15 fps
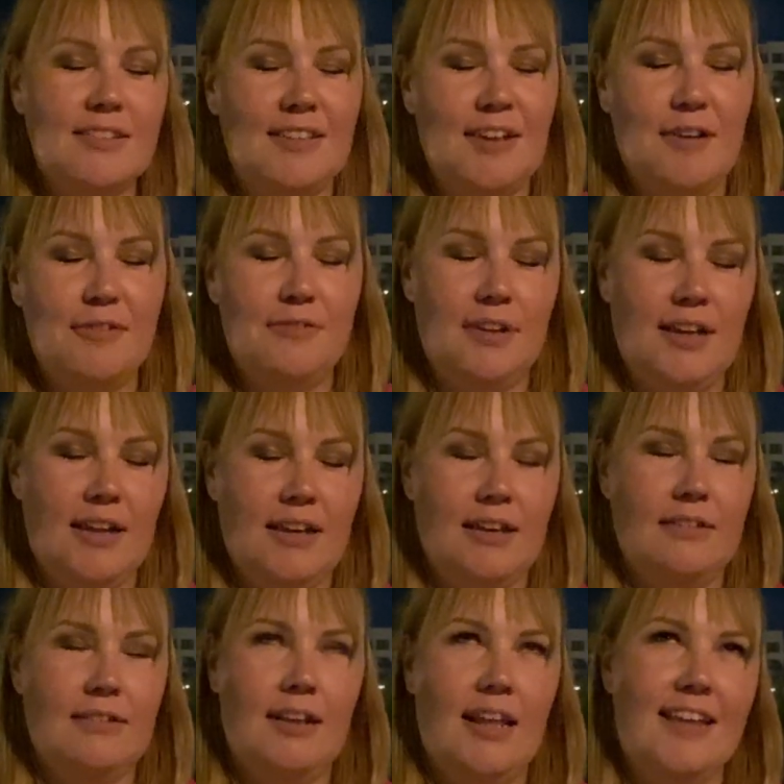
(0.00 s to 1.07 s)
stuff like
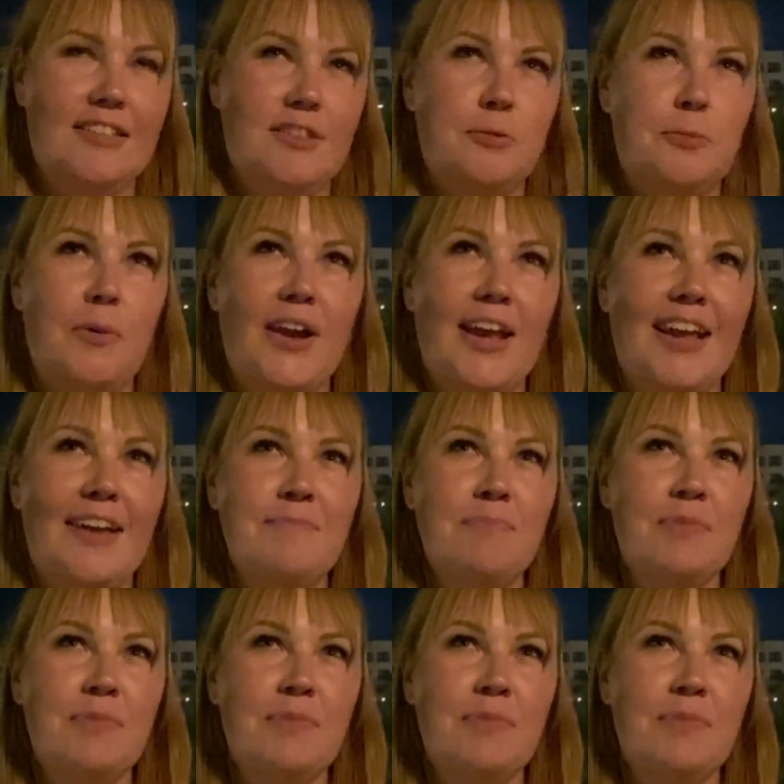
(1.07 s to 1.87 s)
last spring.